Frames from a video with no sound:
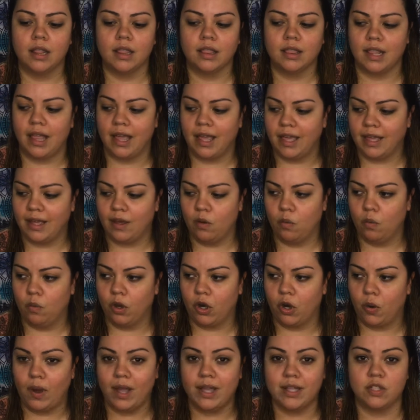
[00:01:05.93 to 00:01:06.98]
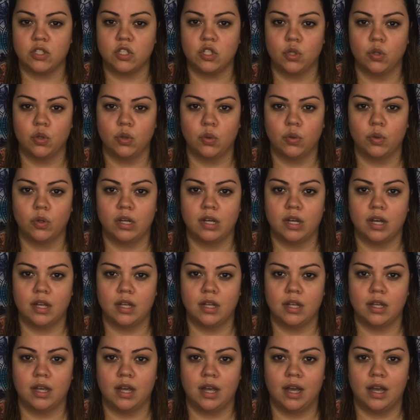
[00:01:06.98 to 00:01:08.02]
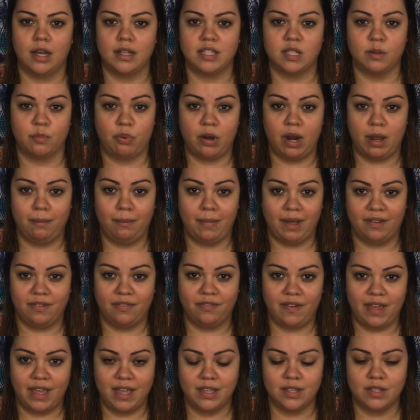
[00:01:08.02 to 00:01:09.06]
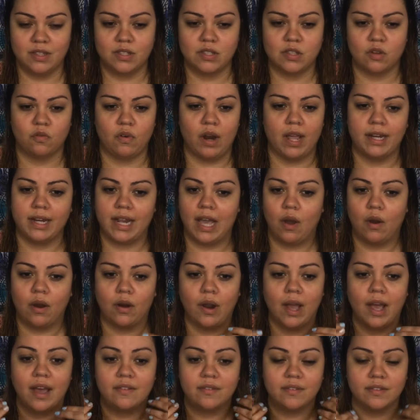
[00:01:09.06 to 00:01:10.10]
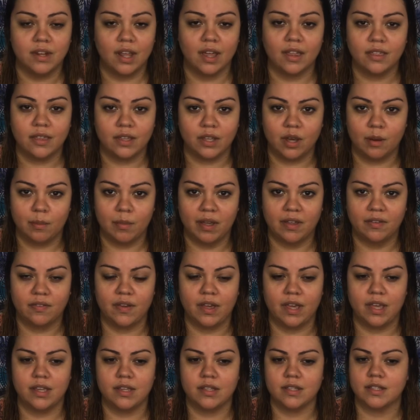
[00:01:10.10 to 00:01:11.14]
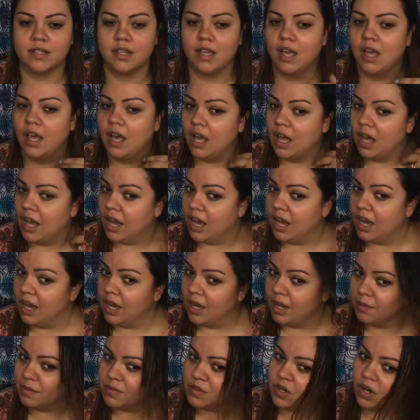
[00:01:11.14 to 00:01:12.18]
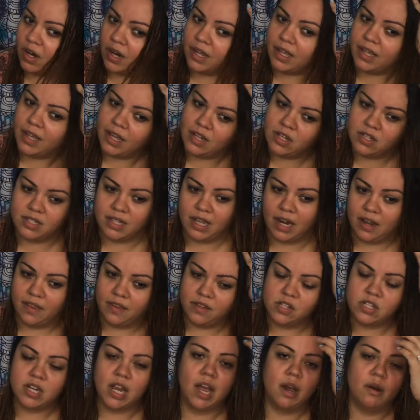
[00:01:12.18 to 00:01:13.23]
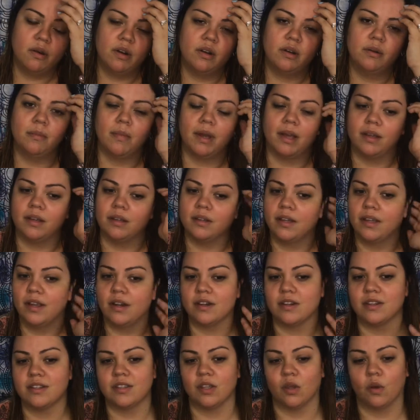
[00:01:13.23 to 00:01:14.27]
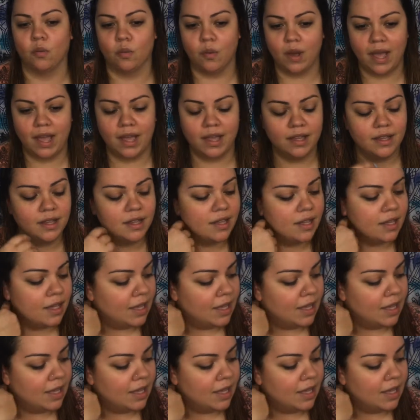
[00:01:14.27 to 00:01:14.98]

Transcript: like what do I do to prep my face. Right now I don't have nothing on my face. Sorry, I just got out of the shower. My hair is still wet.